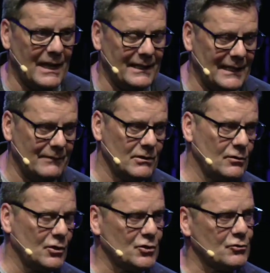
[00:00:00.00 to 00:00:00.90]
that
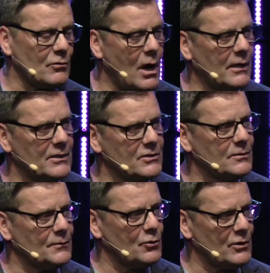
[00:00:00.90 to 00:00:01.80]
even the strongest
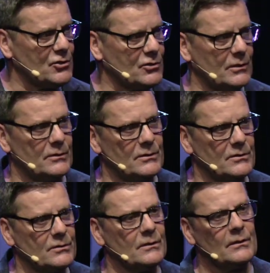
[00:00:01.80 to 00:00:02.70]
of
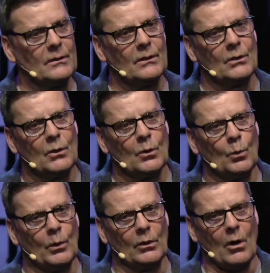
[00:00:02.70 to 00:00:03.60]
Christians
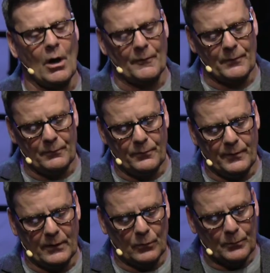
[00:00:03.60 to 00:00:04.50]
will often
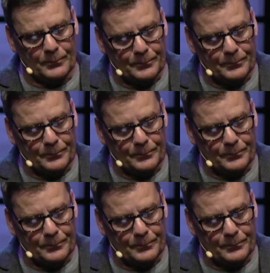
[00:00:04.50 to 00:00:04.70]
feel.